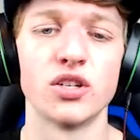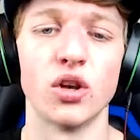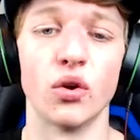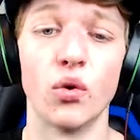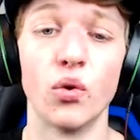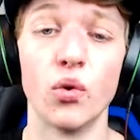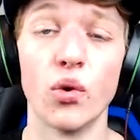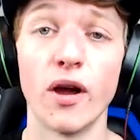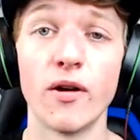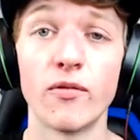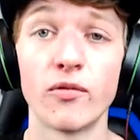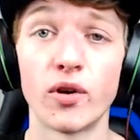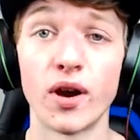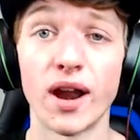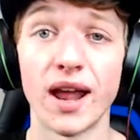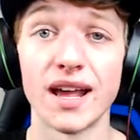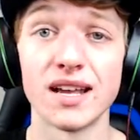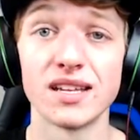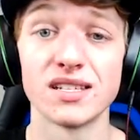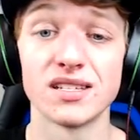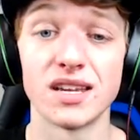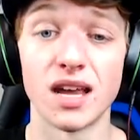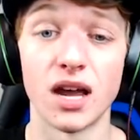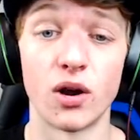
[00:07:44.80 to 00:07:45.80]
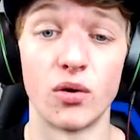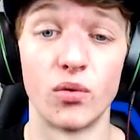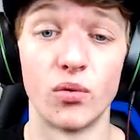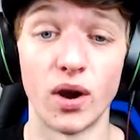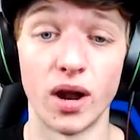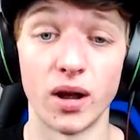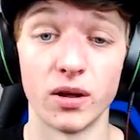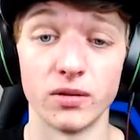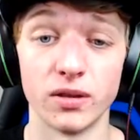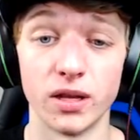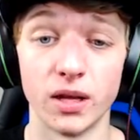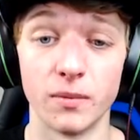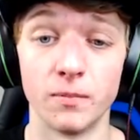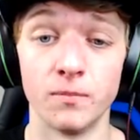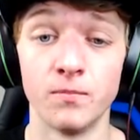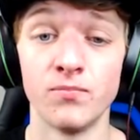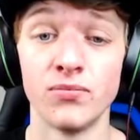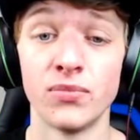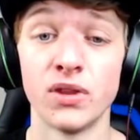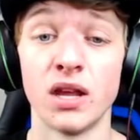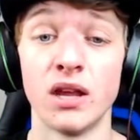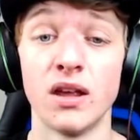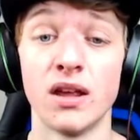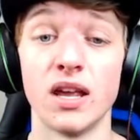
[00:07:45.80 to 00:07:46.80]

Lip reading: So whoever has that around them,